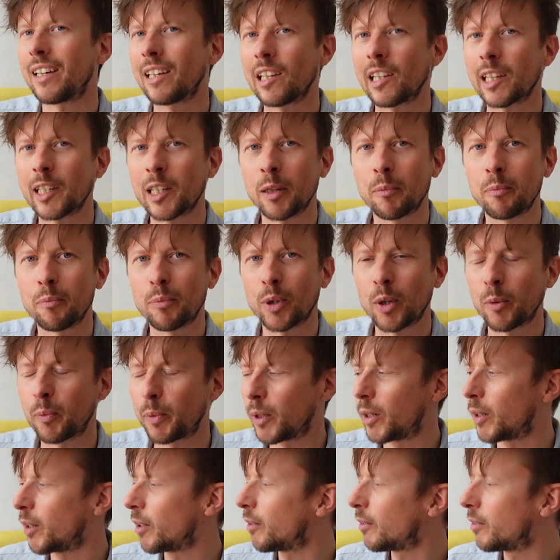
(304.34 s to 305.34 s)
I like a
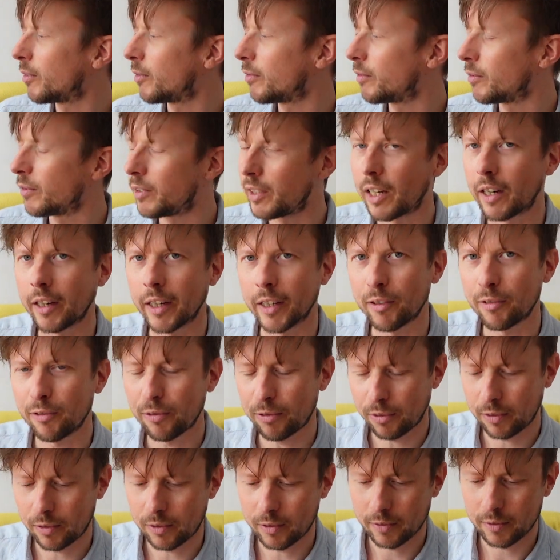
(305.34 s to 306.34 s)
proper
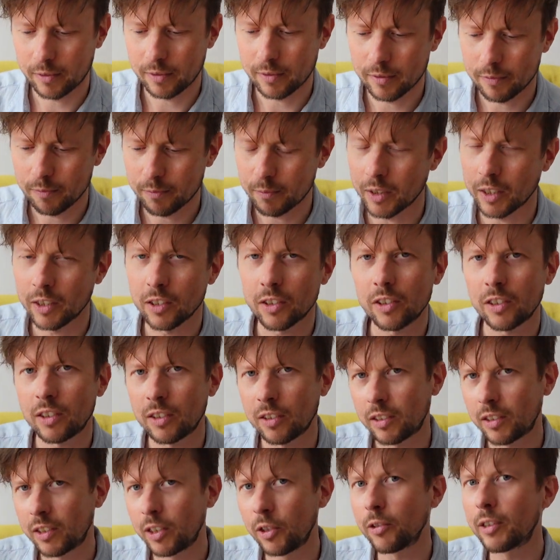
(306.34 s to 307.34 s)
knife
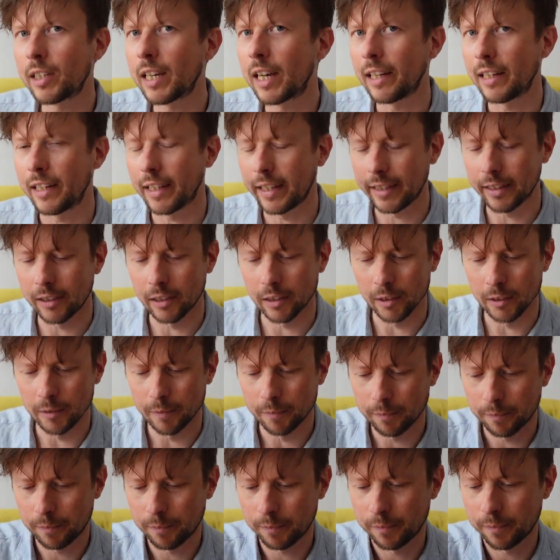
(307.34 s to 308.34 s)
that's UK legal.
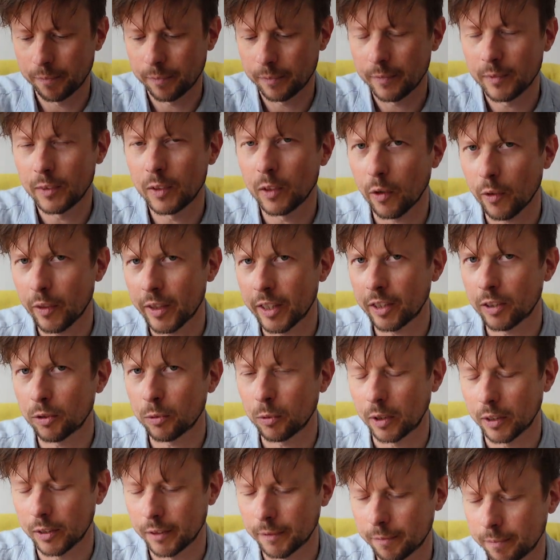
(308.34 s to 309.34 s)
not this
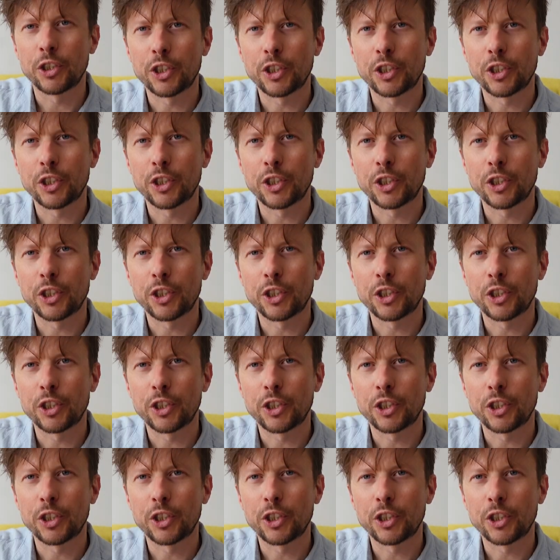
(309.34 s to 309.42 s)
one.